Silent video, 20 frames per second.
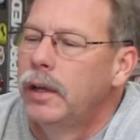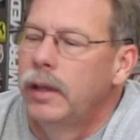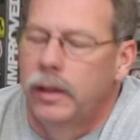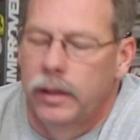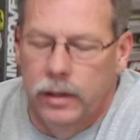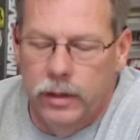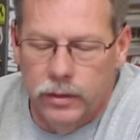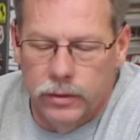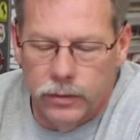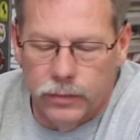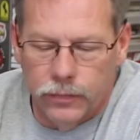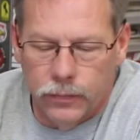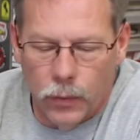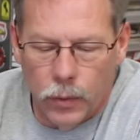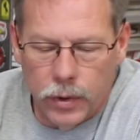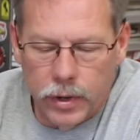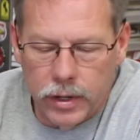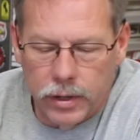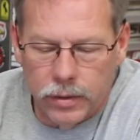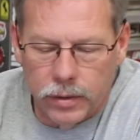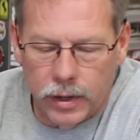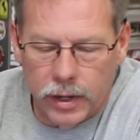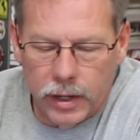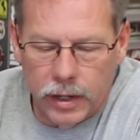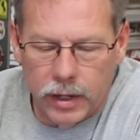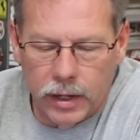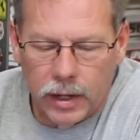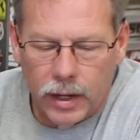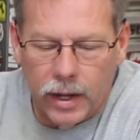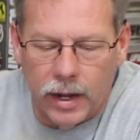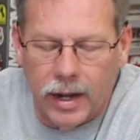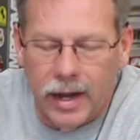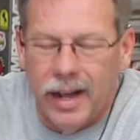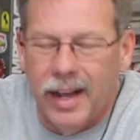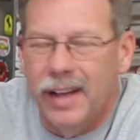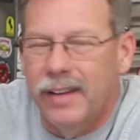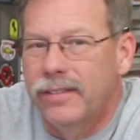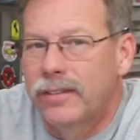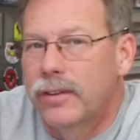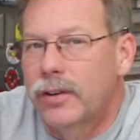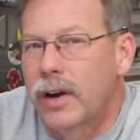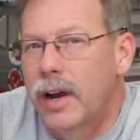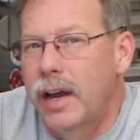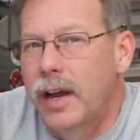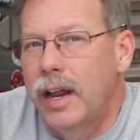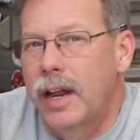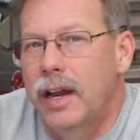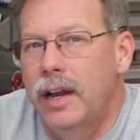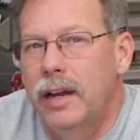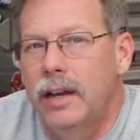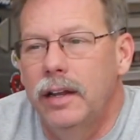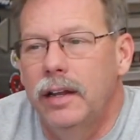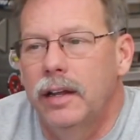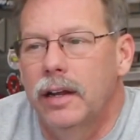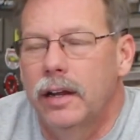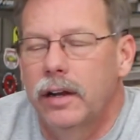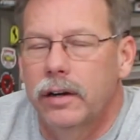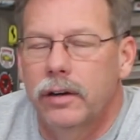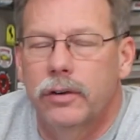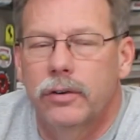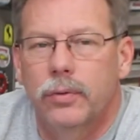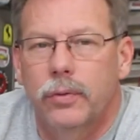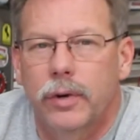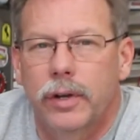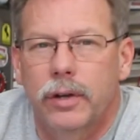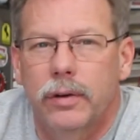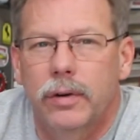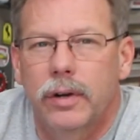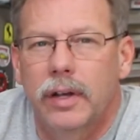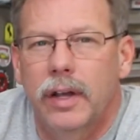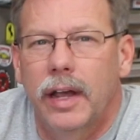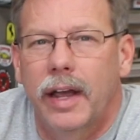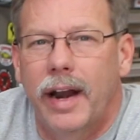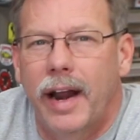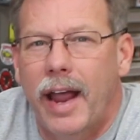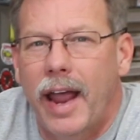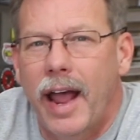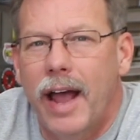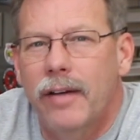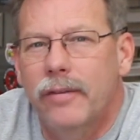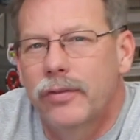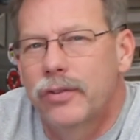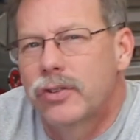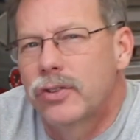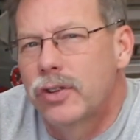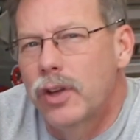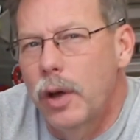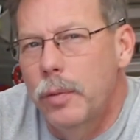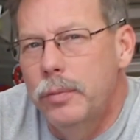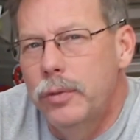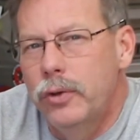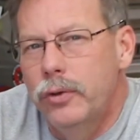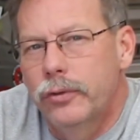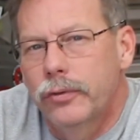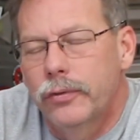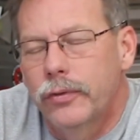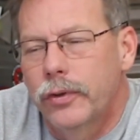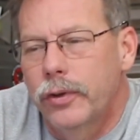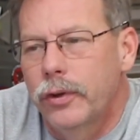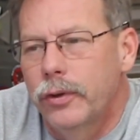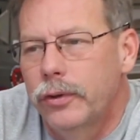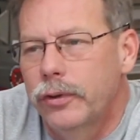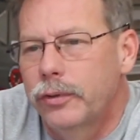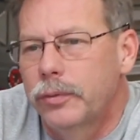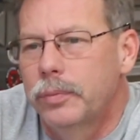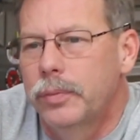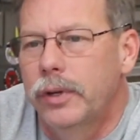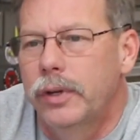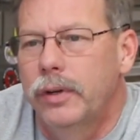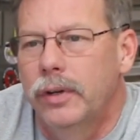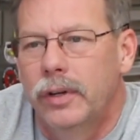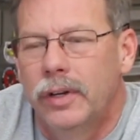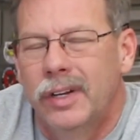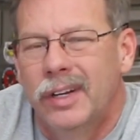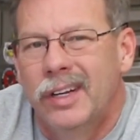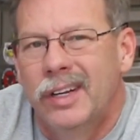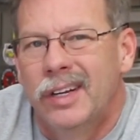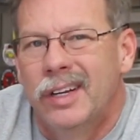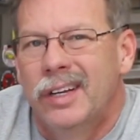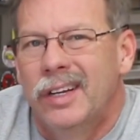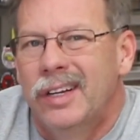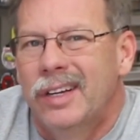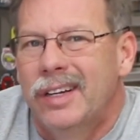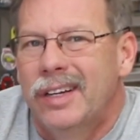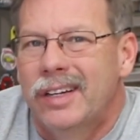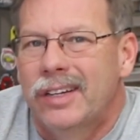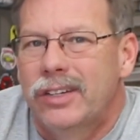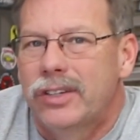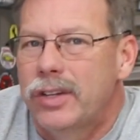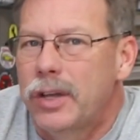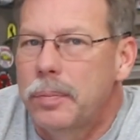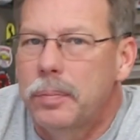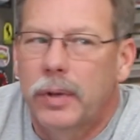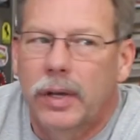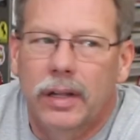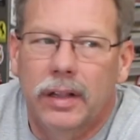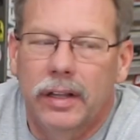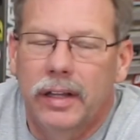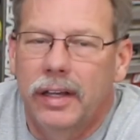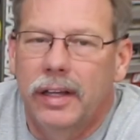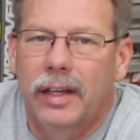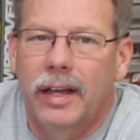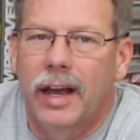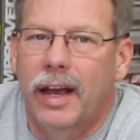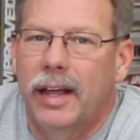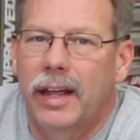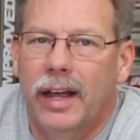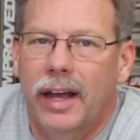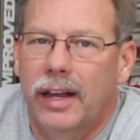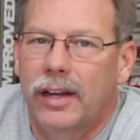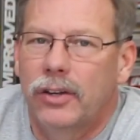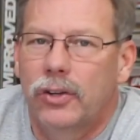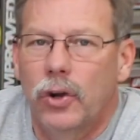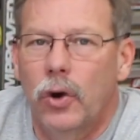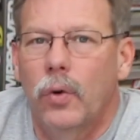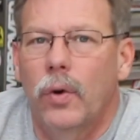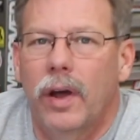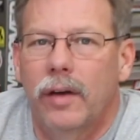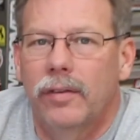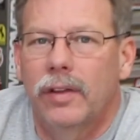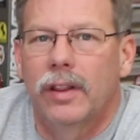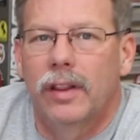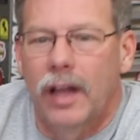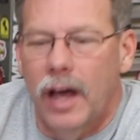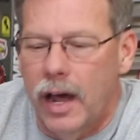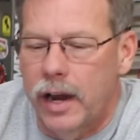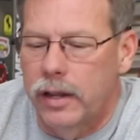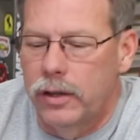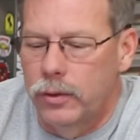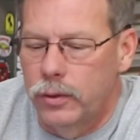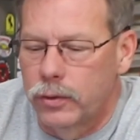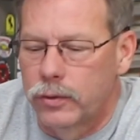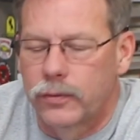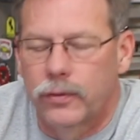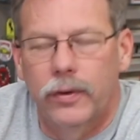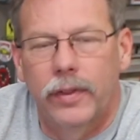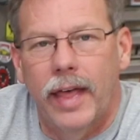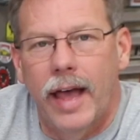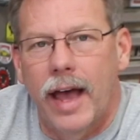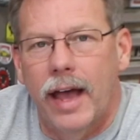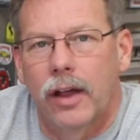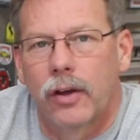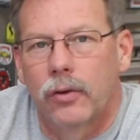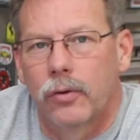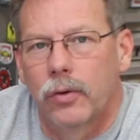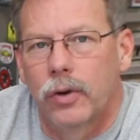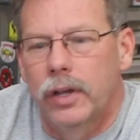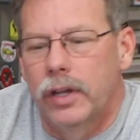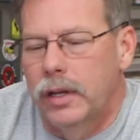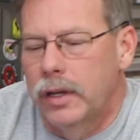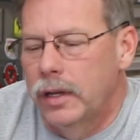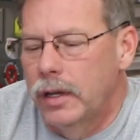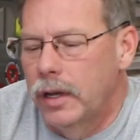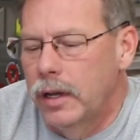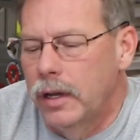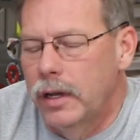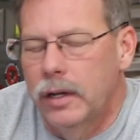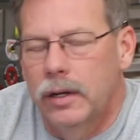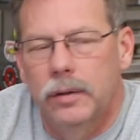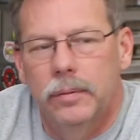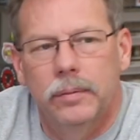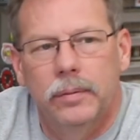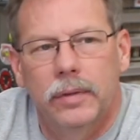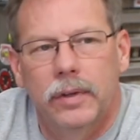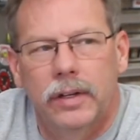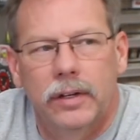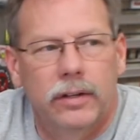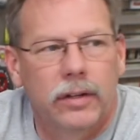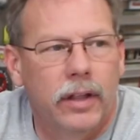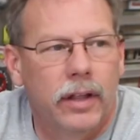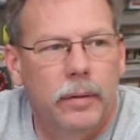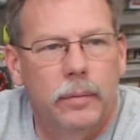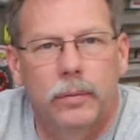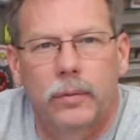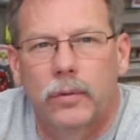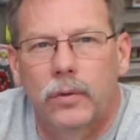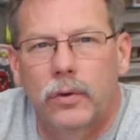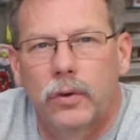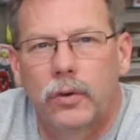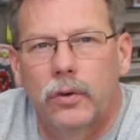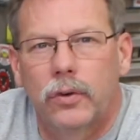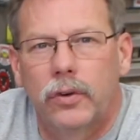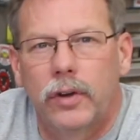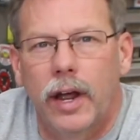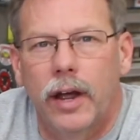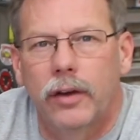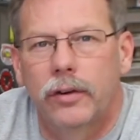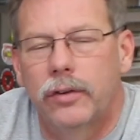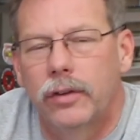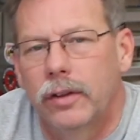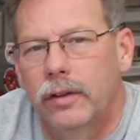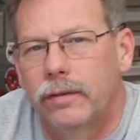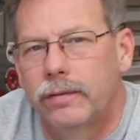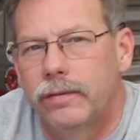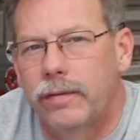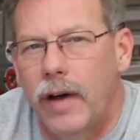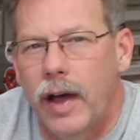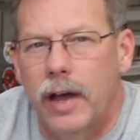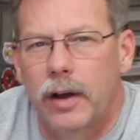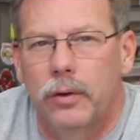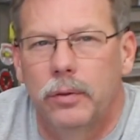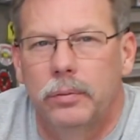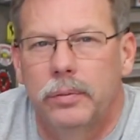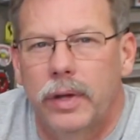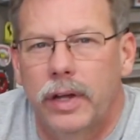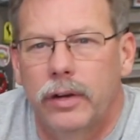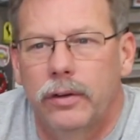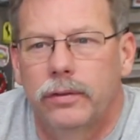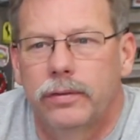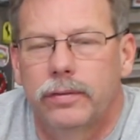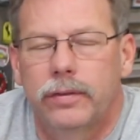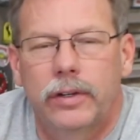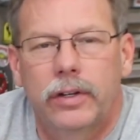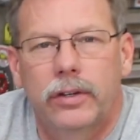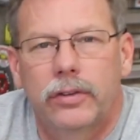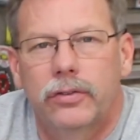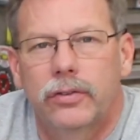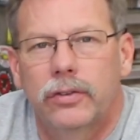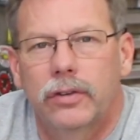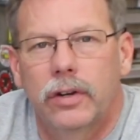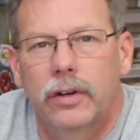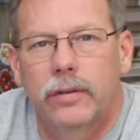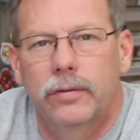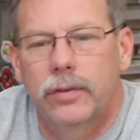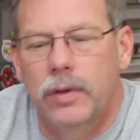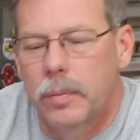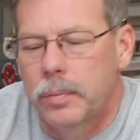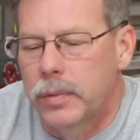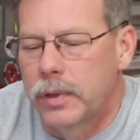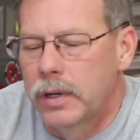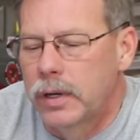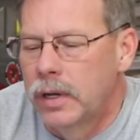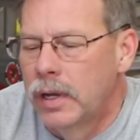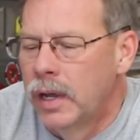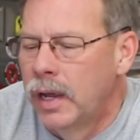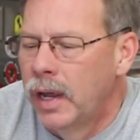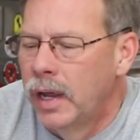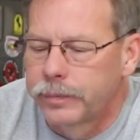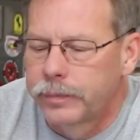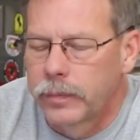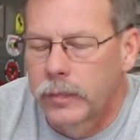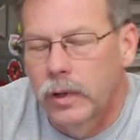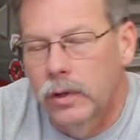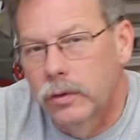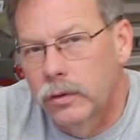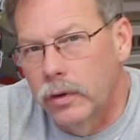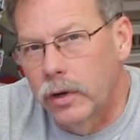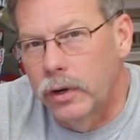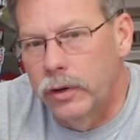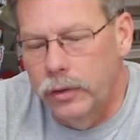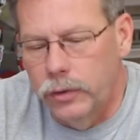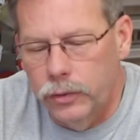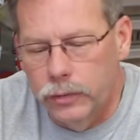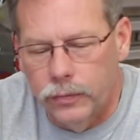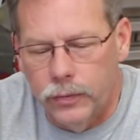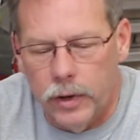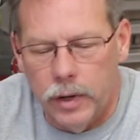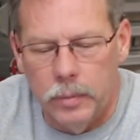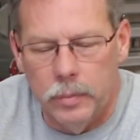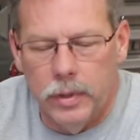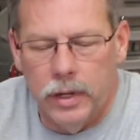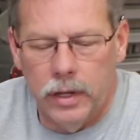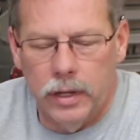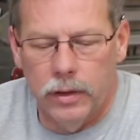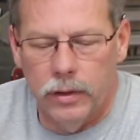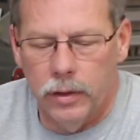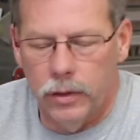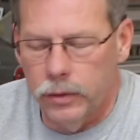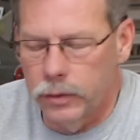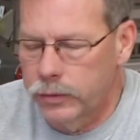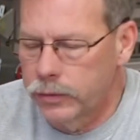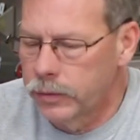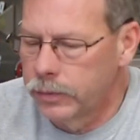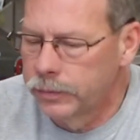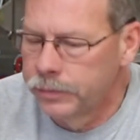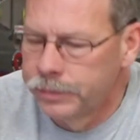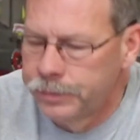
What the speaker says: These are 40 grit. I've tried 80, 120 grit, and I have some use for those, but typically I don't have a lot of use for that grit until I'm down to the final metal finish of something. So I don't use very many of those.